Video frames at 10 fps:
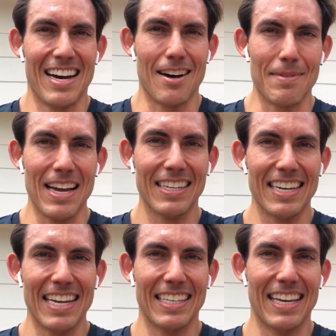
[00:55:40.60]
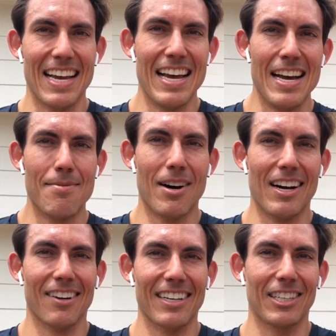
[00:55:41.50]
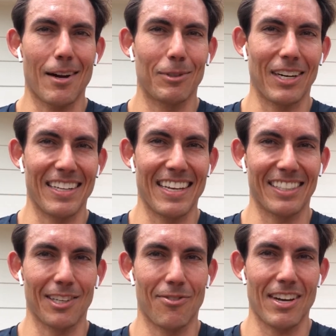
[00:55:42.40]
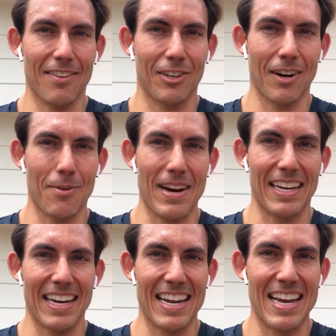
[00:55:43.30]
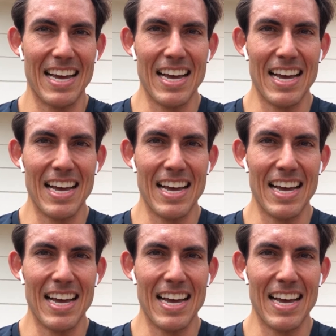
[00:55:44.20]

Yeah, Denise. Wow, great job, Shane. Thanks, Sophia. Have a great weekend.